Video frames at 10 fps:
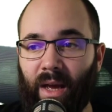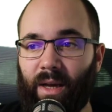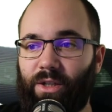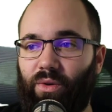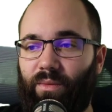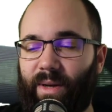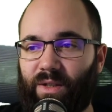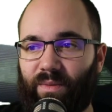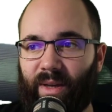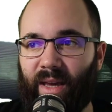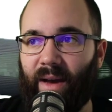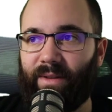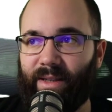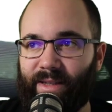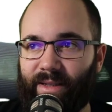So once we have
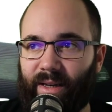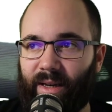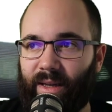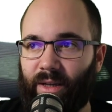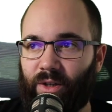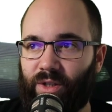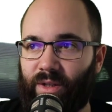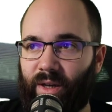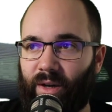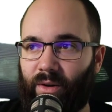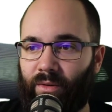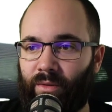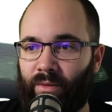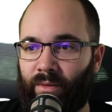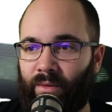this, I can just now
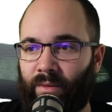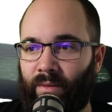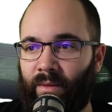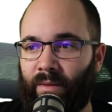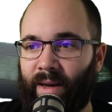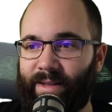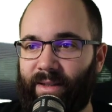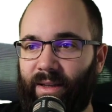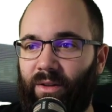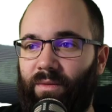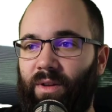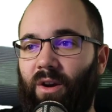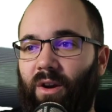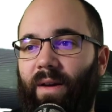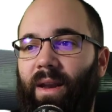exit out of
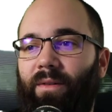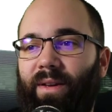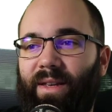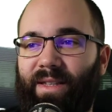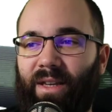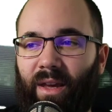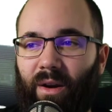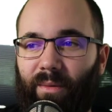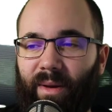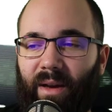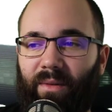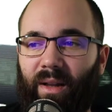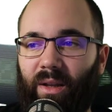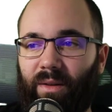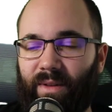here. And now we can see here we have a
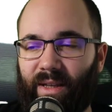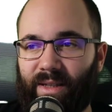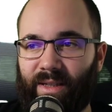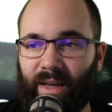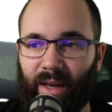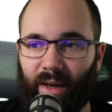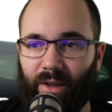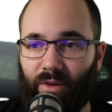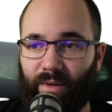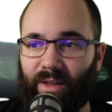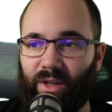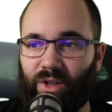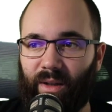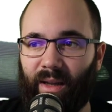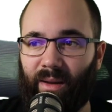lot of these new
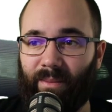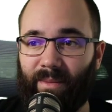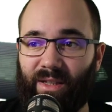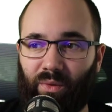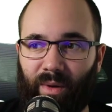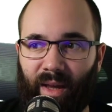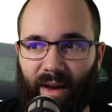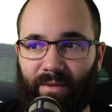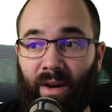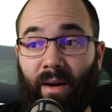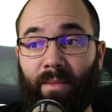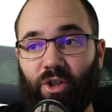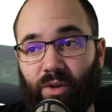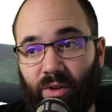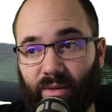additional elements that we have. Now I'm
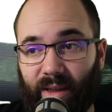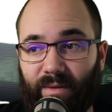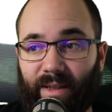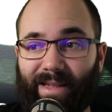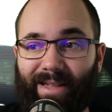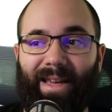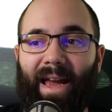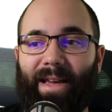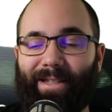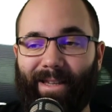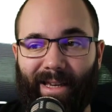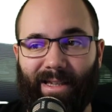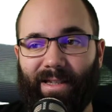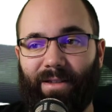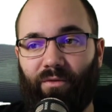just going to leave this as
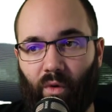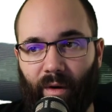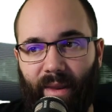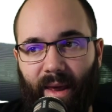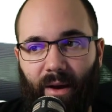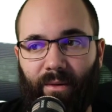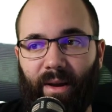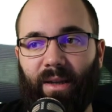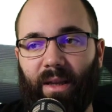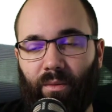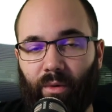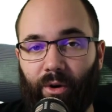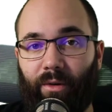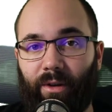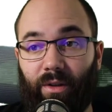is for now, and then we're
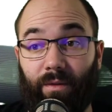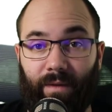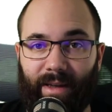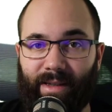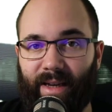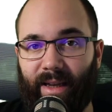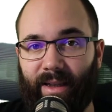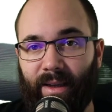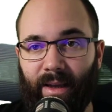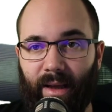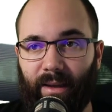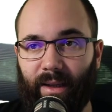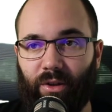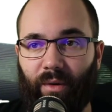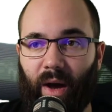going to fix that
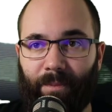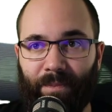later on.